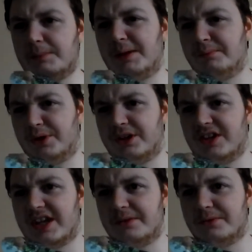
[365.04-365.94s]
Like the
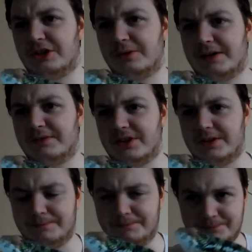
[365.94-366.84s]
pinprick you get when you have
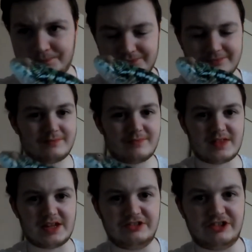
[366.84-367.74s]
an
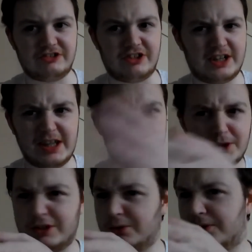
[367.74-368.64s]
injection. I
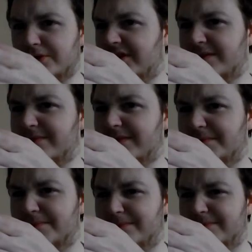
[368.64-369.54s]
keep looking towards
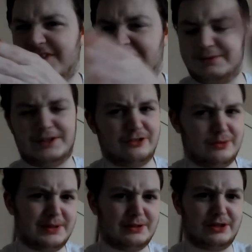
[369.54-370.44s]
the thing
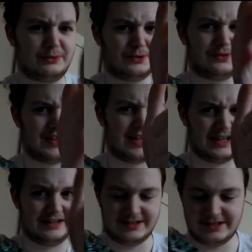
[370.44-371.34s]
when I should be looking towards
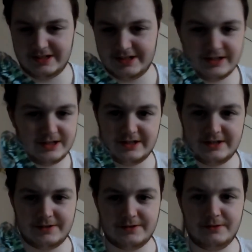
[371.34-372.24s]
the hair.
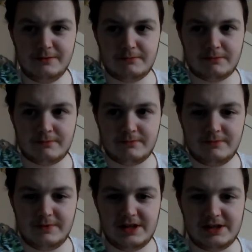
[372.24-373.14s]
Oh,
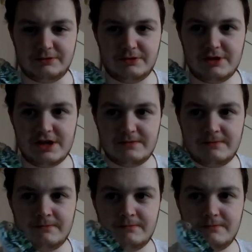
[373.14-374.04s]
hello, Georgie.